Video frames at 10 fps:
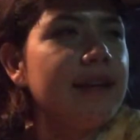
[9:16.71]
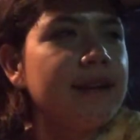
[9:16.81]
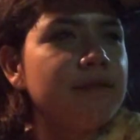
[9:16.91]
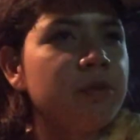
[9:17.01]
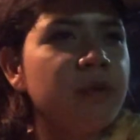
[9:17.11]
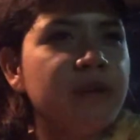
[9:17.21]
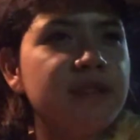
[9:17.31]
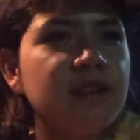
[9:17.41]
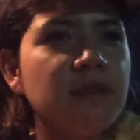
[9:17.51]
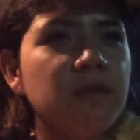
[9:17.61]
And we're
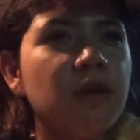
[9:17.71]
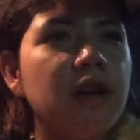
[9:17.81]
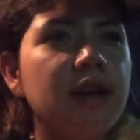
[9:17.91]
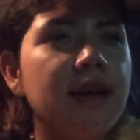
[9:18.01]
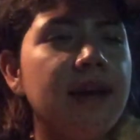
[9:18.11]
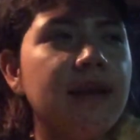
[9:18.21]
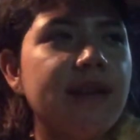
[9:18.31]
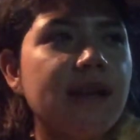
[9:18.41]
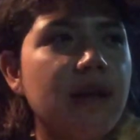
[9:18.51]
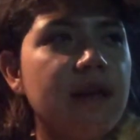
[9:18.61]
in the second floor,
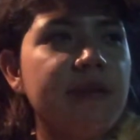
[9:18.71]
and